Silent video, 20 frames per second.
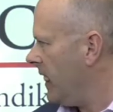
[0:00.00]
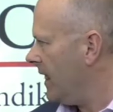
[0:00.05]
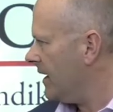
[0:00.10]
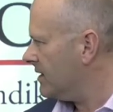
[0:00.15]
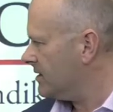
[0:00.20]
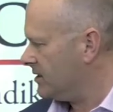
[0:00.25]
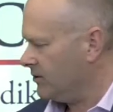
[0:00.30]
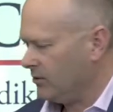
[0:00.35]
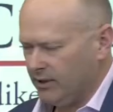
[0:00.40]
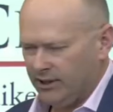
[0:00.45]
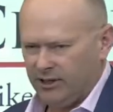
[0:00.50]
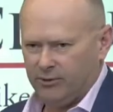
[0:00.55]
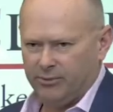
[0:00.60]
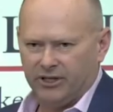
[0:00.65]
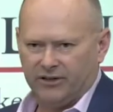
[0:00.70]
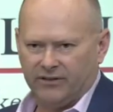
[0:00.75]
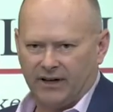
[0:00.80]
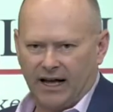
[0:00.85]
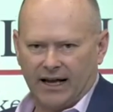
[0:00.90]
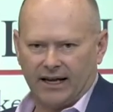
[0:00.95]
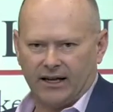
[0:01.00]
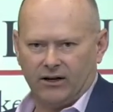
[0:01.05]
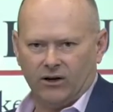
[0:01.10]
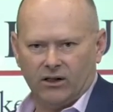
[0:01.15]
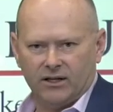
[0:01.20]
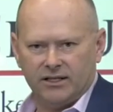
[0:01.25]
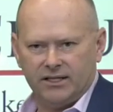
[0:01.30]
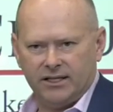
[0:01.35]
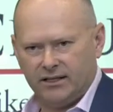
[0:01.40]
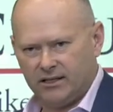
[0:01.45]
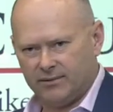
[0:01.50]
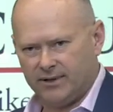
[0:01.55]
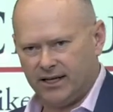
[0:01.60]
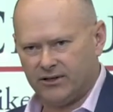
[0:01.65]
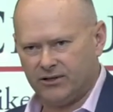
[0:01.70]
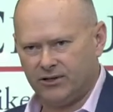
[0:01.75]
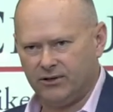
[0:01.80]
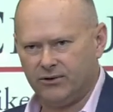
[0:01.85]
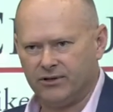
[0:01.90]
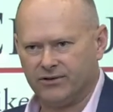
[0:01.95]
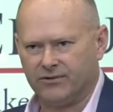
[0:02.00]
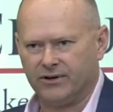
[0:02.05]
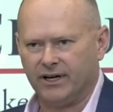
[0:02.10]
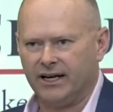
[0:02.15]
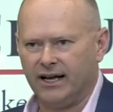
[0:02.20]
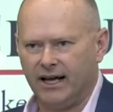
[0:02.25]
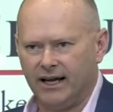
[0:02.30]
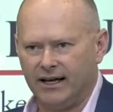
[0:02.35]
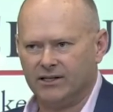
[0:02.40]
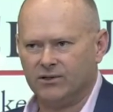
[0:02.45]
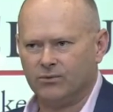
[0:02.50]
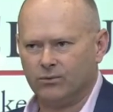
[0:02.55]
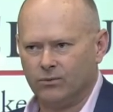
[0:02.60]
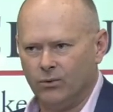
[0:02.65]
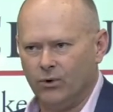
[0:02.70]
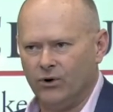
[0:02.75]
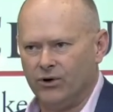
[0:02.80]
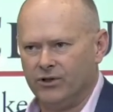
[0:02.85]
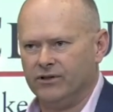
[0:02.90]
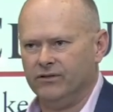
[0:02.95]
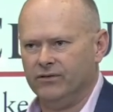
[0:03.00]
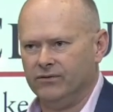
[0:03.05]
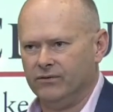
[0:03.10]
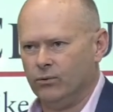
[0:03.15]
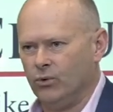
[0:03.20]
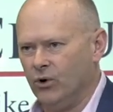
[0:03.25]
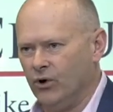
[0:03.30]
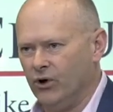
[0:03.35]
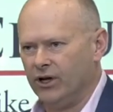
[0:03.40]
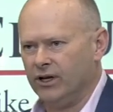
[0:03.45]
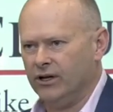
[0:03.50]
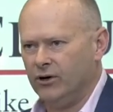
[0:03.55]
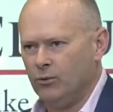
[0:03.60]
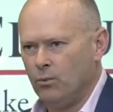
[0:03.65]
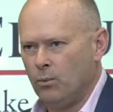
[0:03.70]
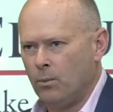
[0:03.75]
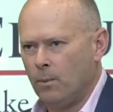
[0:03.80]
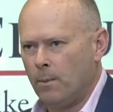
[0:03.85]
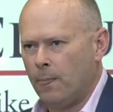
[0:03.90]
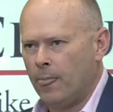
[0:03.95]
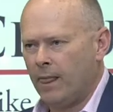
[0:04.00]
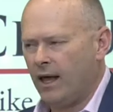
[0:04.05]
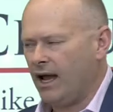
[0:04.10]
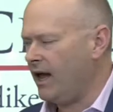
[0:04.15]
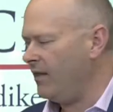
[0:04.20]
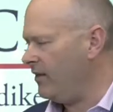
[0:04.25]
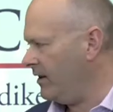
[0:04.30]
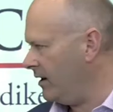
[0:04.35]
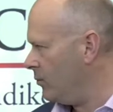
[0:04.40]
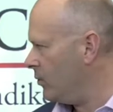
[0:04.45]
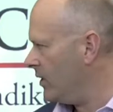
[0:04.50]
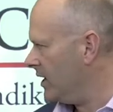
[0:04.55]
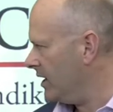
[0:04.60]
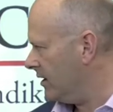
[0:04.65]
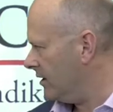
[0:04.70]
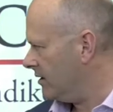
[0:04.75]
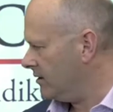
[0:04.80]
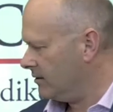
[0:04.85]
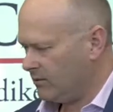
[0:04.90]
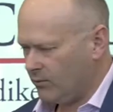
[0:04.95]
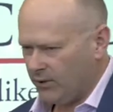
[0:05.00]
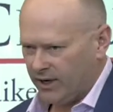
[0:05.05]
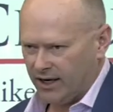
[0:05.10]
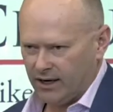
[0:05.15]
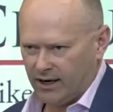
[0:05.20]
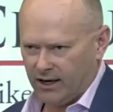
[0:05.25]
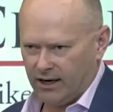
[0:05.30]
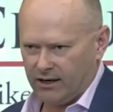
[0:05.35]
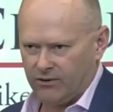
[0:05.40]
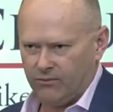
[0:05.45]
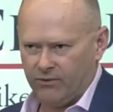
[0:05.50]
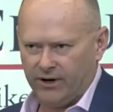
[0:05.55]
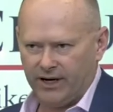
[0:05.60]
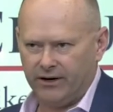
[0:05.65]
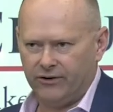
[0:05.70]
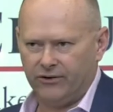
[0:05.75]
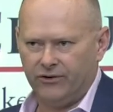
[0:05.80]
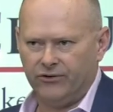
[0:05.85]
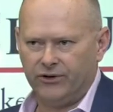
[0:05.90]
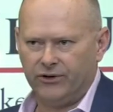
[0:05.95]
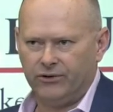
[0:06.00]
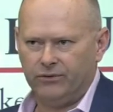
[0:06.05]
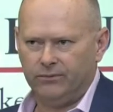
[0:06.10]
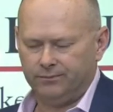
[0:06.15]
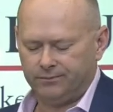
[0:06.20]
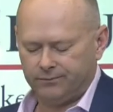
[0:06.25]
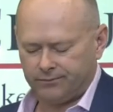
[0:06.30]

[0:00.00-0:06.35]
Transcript: is do a little bit of archaeology. There's about two or three days worth of work, and then we can we can get ready to drill.